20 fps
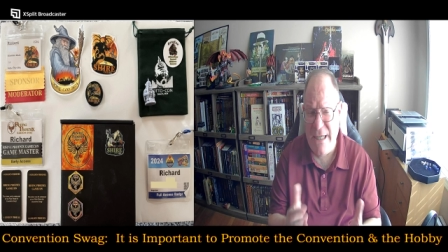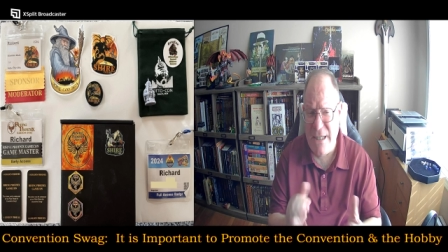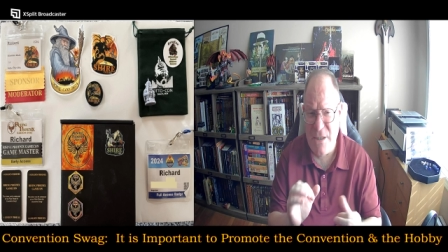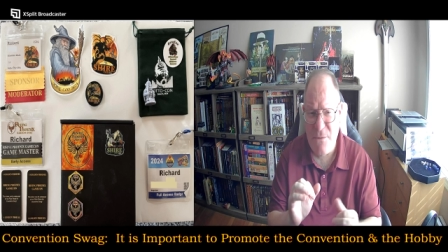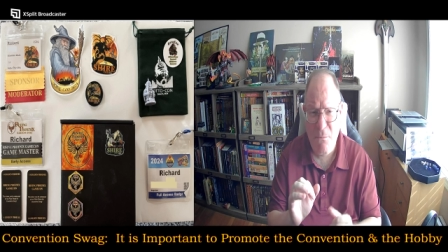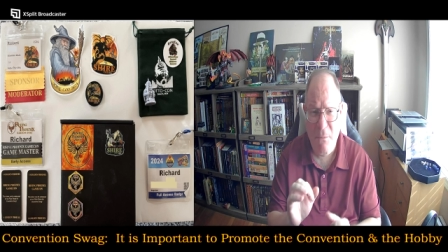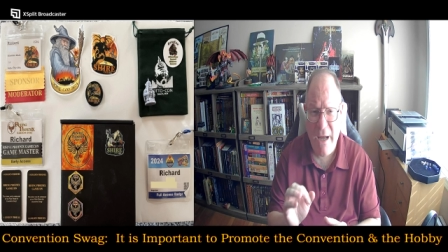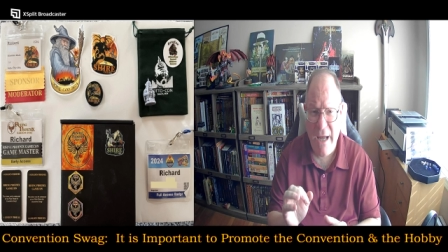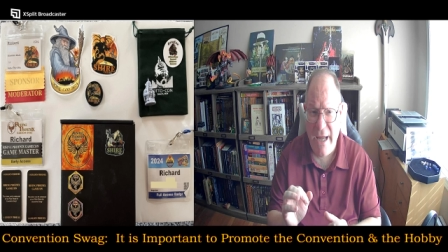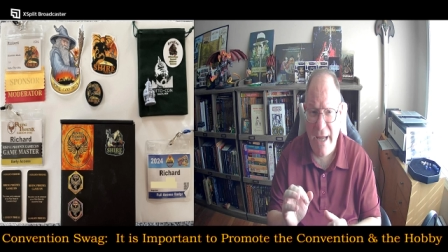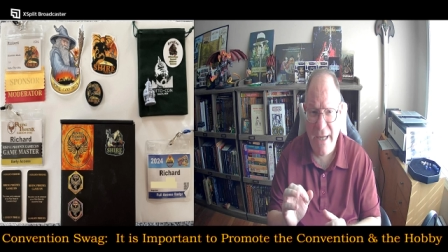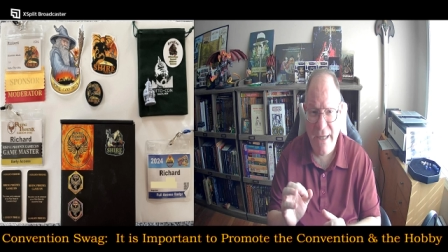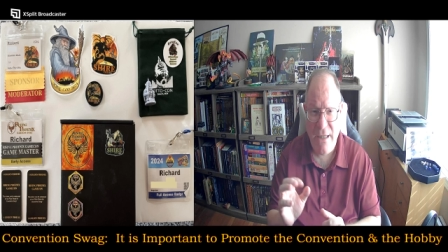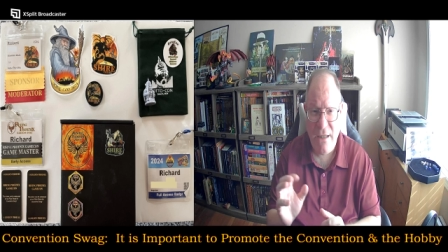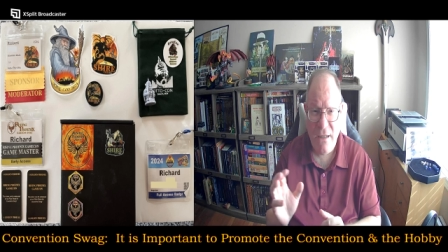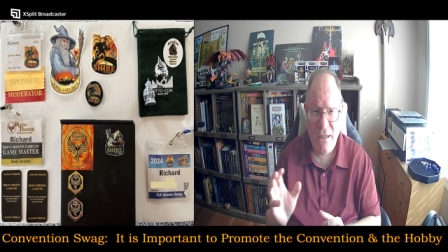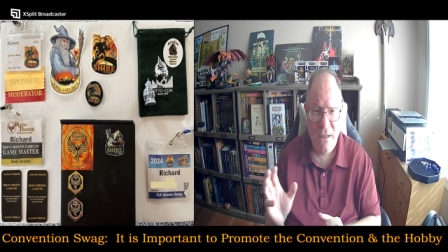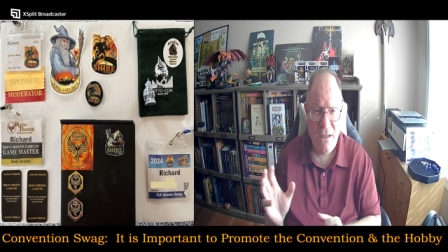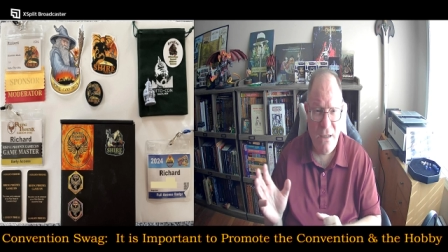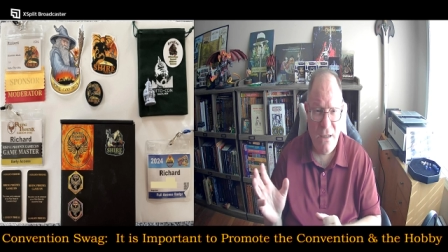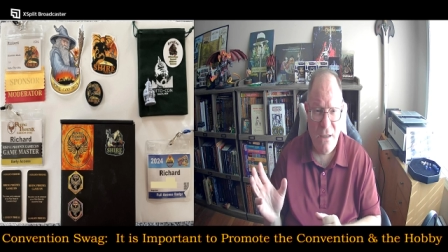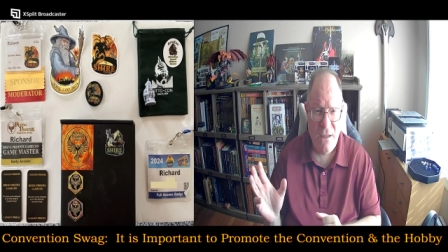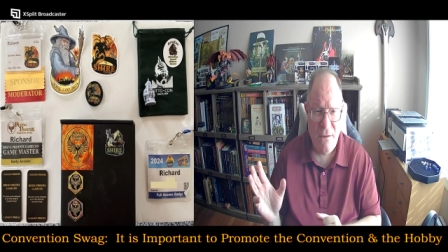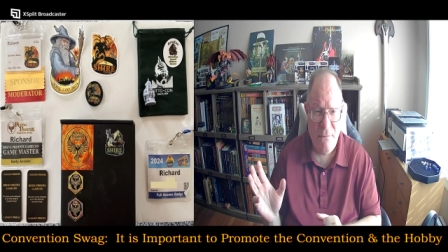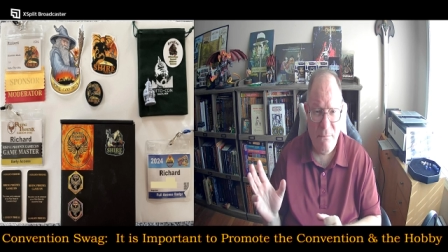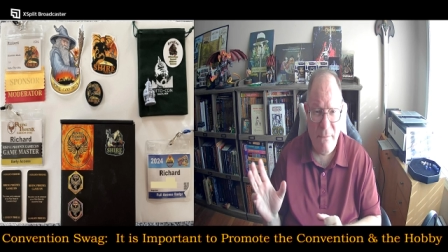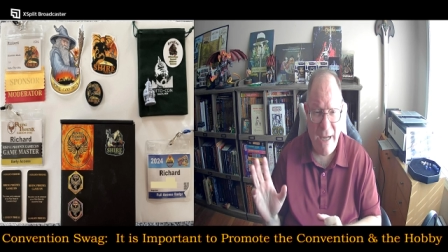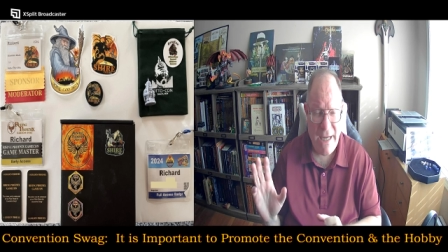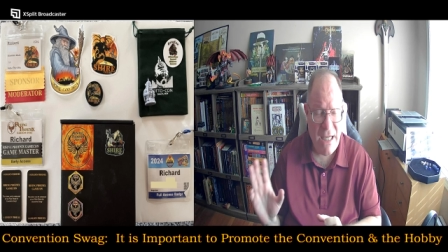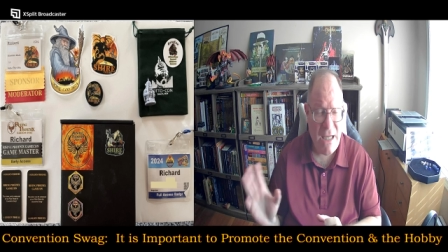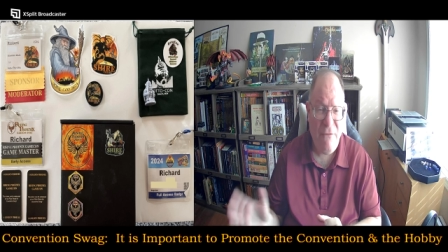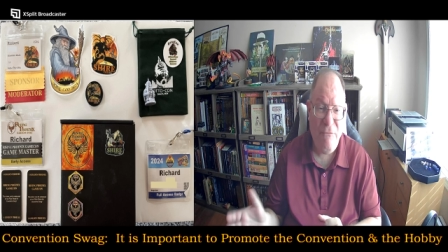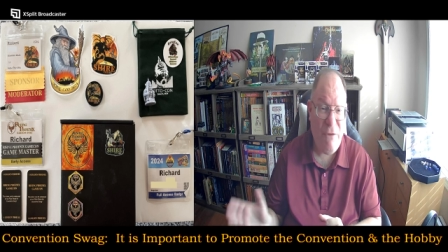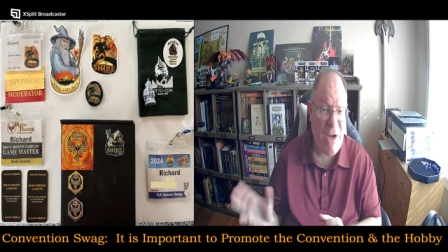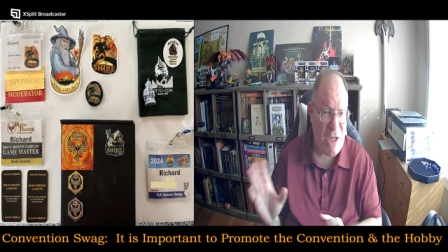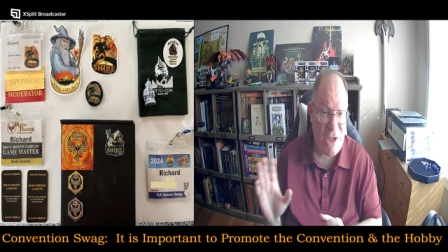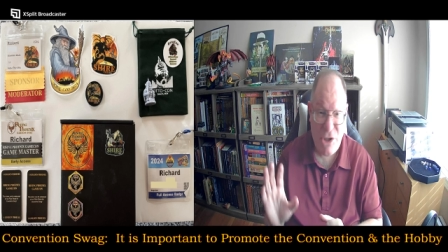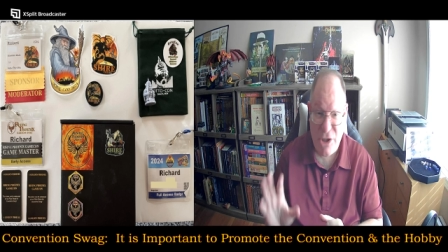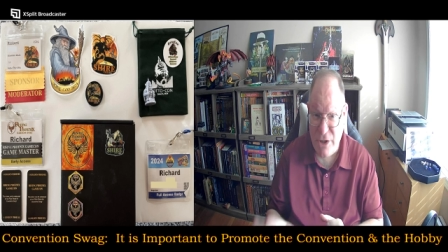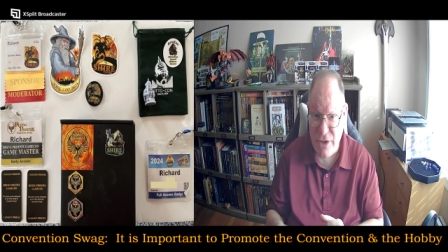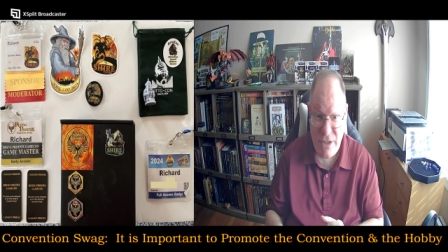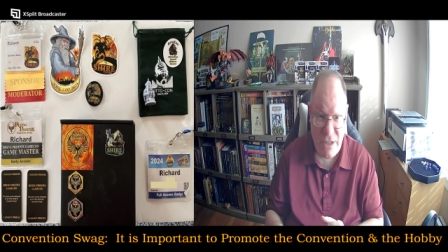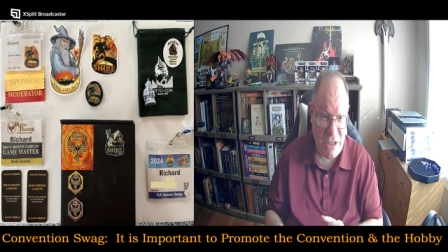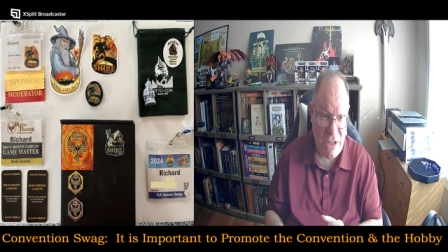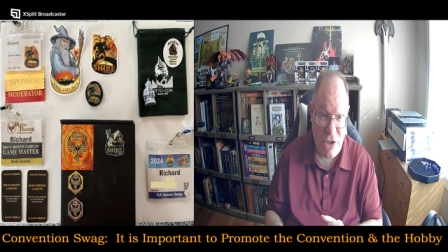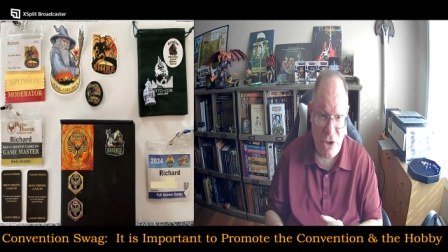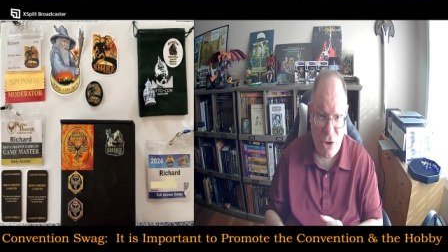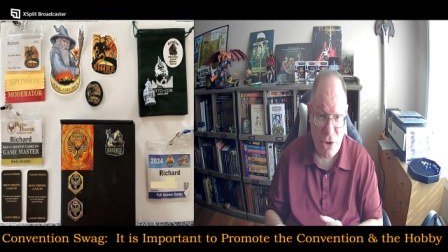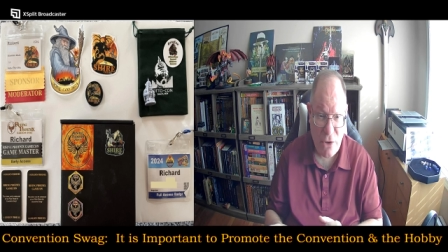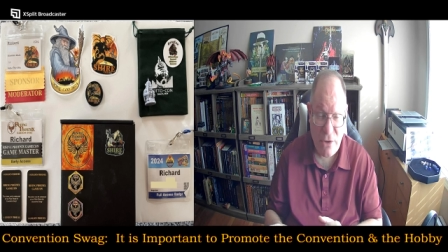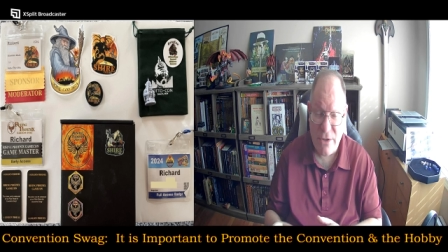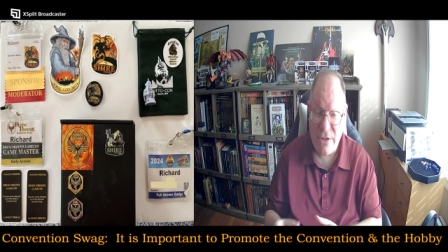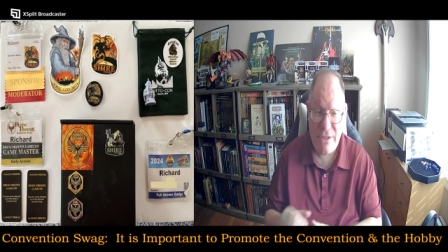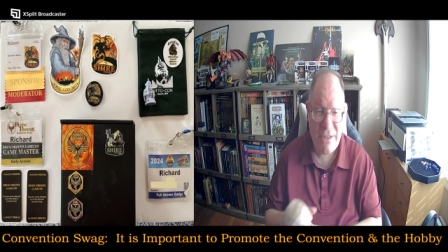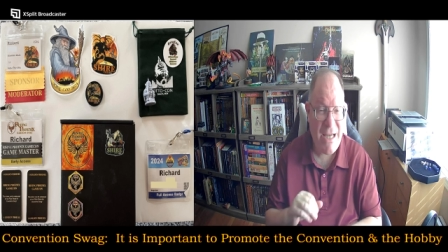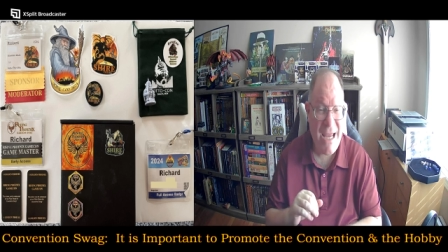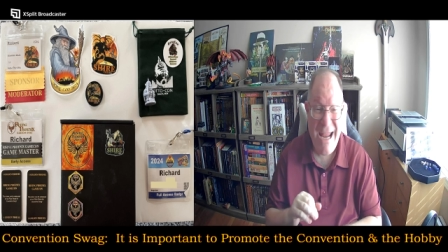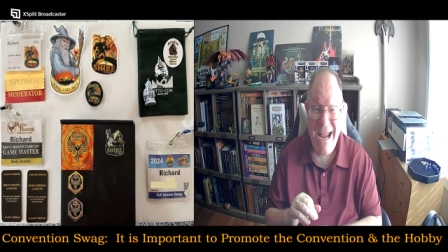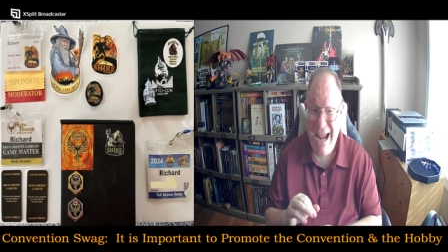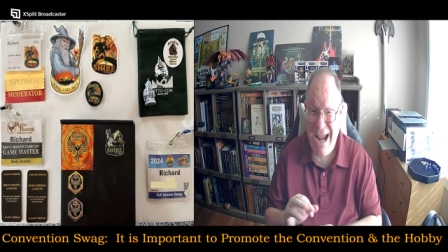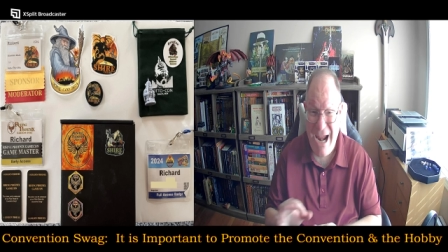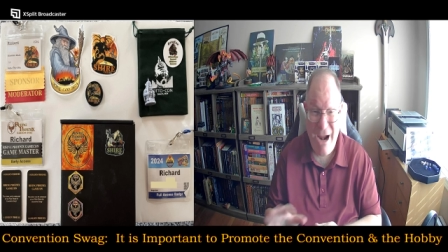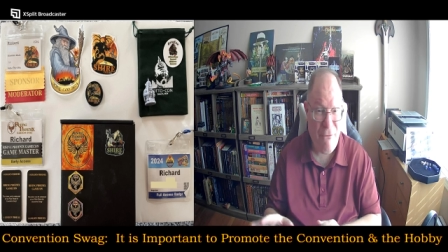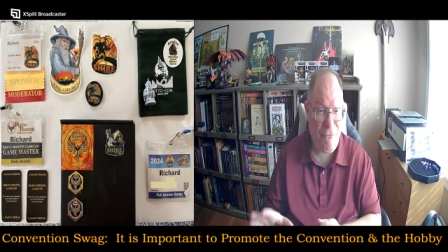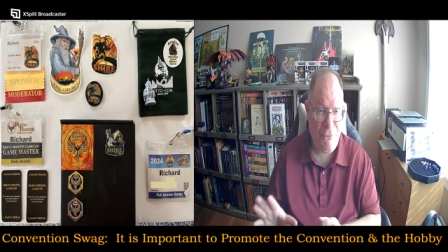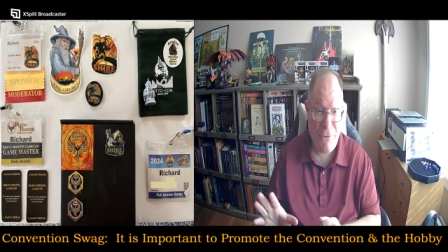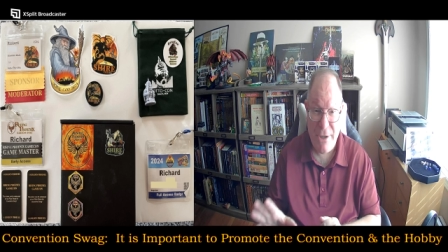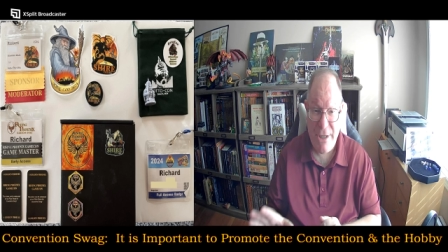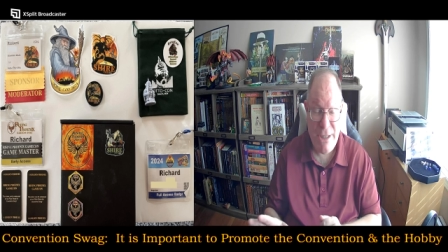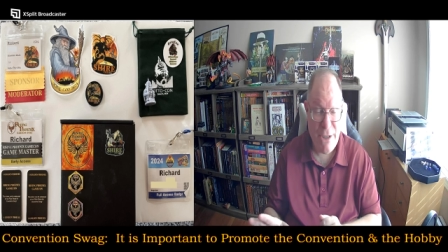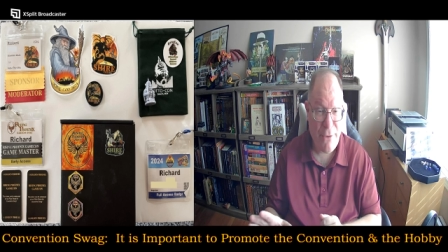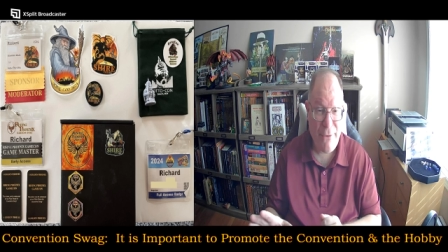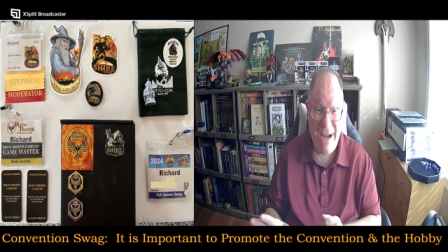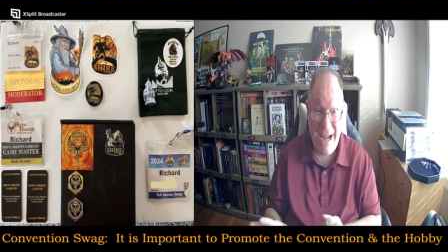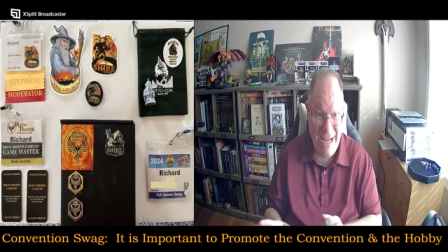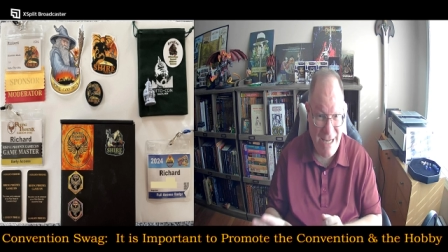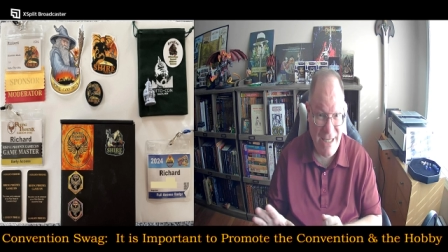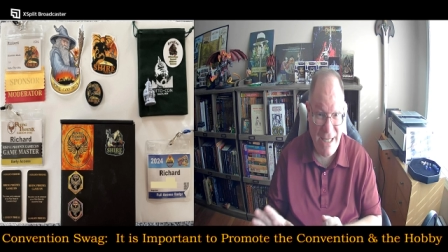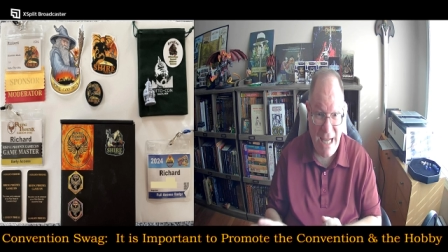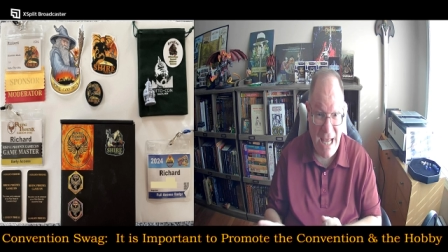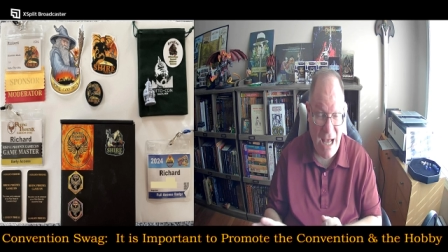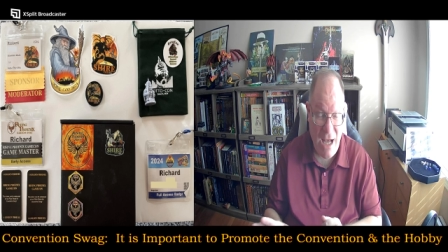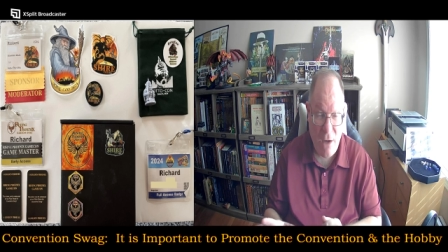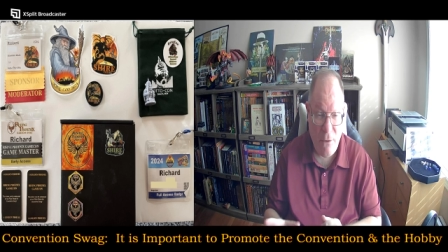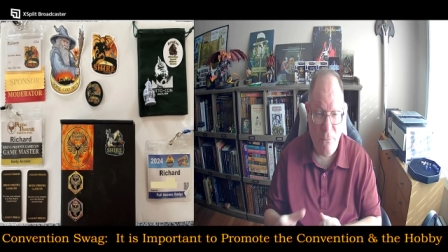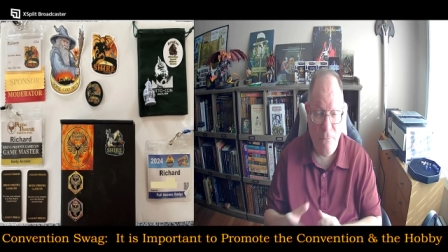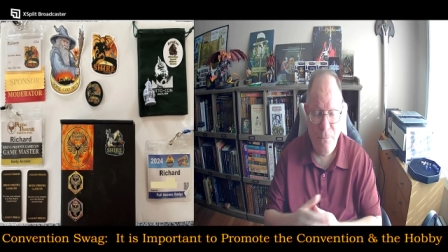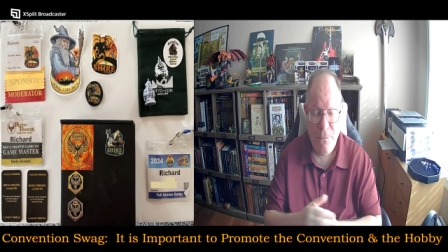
my convention t-shirts every year anyhow.